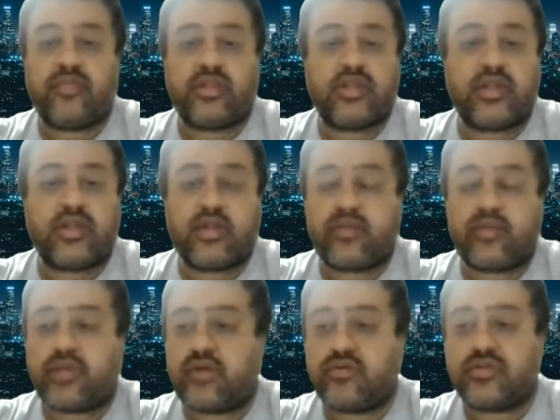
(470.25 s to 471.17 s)
300
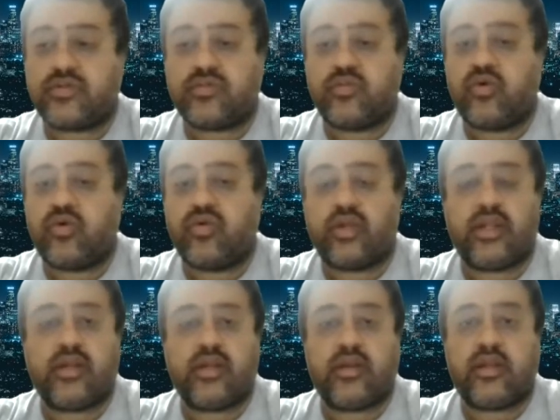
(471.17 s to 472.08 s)
pounds more
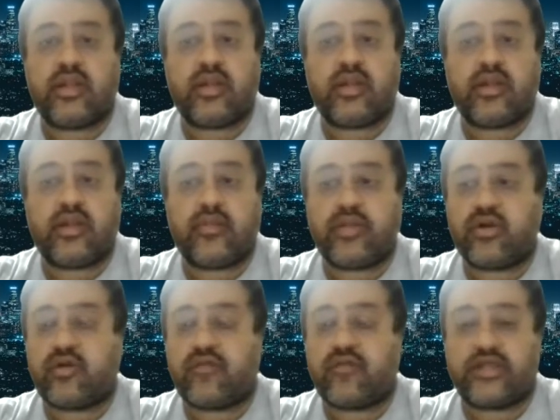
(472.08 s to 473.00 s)
in a
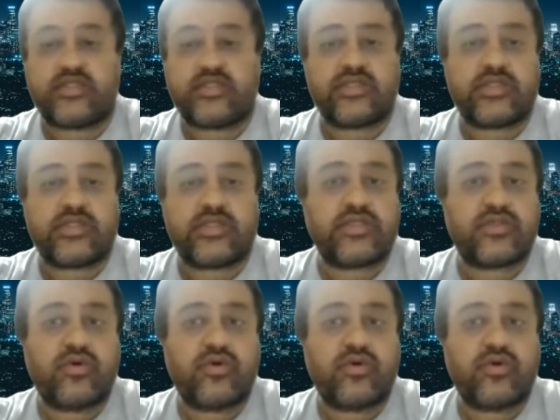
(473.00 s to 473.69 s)
period of 5, 6 years.